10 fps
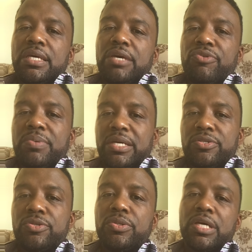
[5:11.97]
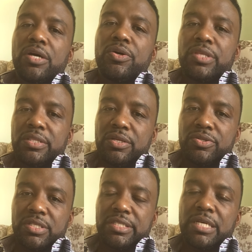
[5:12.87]
If we make it too low, then
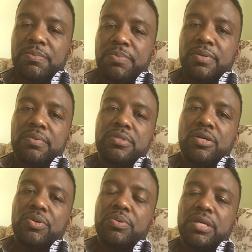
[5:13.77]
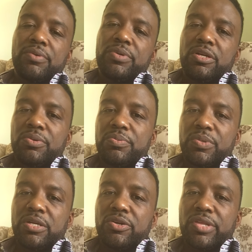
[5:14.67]
there's a dip. So we want to, we
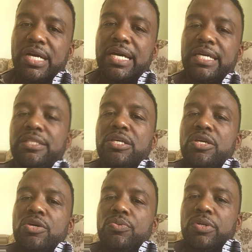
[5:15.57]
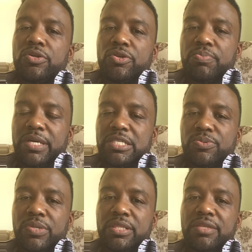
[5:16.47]
want to know the height, we want to know the
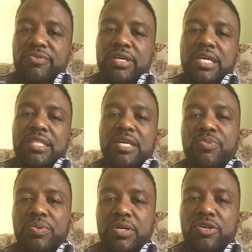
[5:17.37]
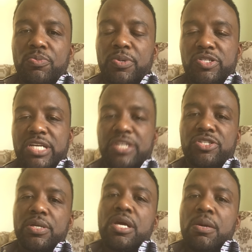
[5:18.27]
base width of it, and then we want to know projection.